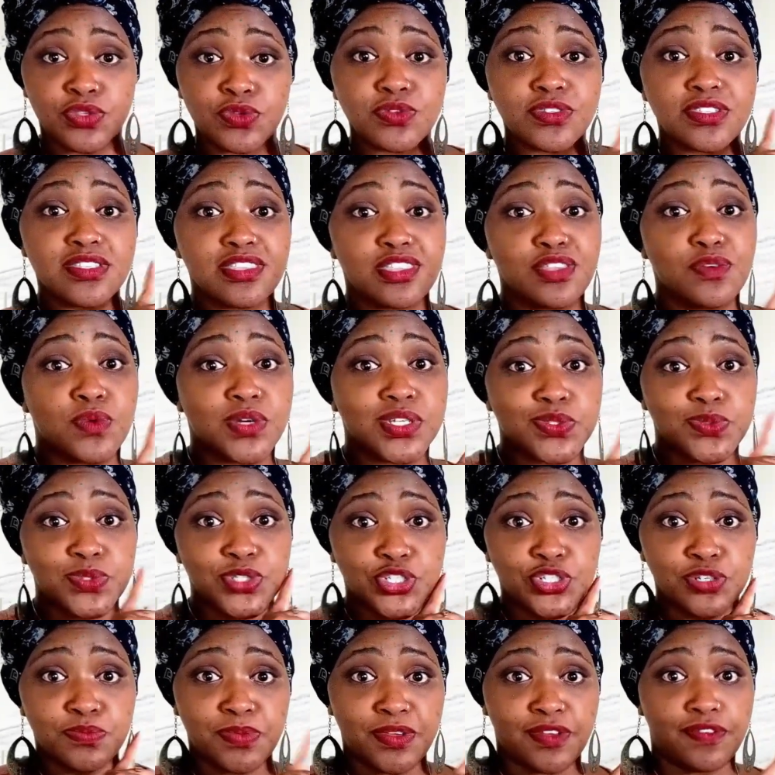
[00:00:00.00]
those are the ones we
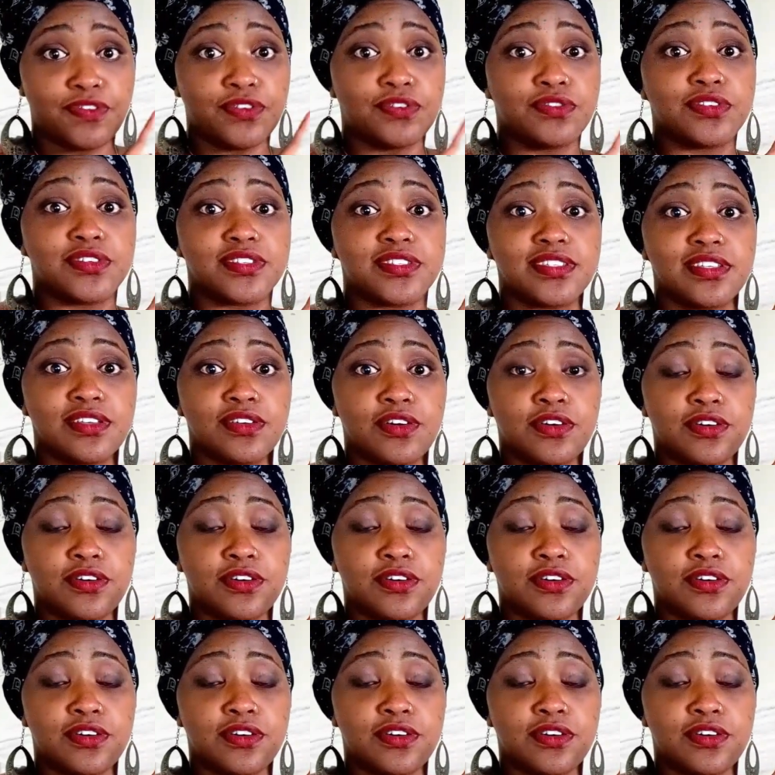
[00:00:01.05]
should be focusing